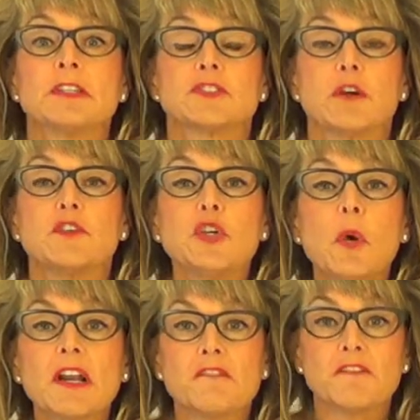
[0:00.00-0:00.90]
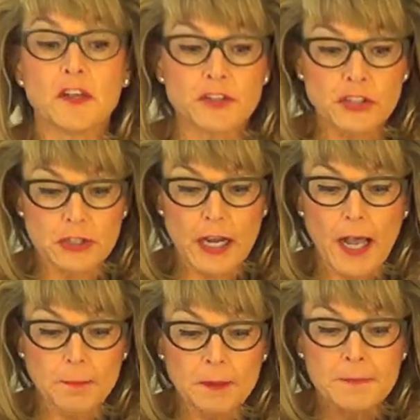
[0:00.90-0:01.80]
So if you want to fill your
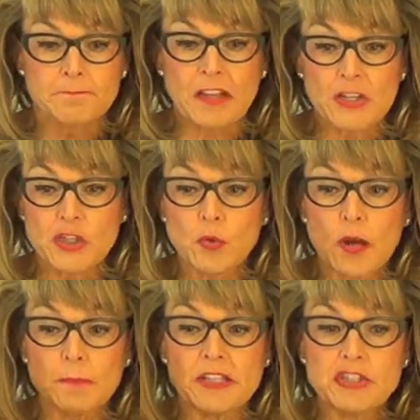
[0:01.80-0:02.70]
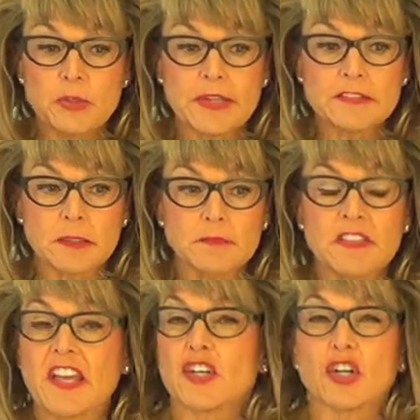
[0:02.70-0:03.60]
cup and you want to be doing
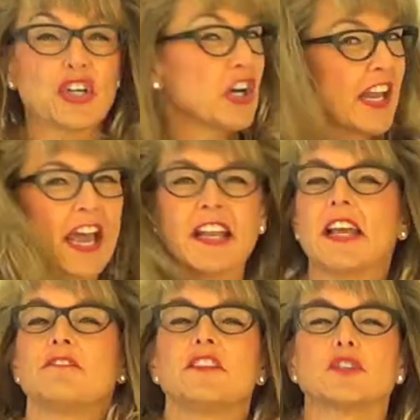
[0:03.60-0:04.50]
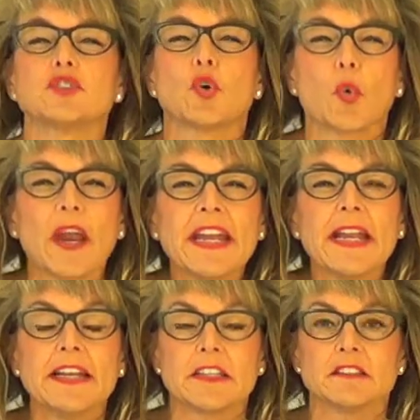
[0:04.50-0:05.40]
something that you're good at and feels
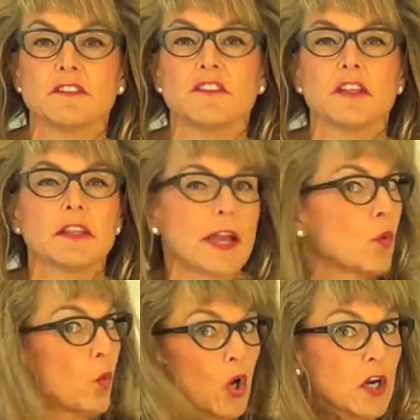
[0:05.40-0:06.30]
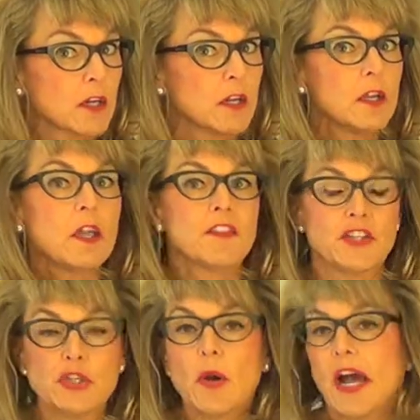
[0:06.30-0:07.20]
great and doesn't feel like work,
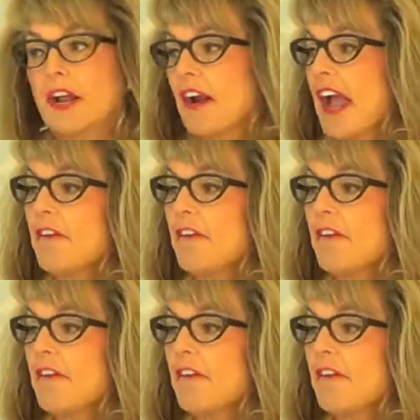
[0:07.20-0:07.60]
then you hire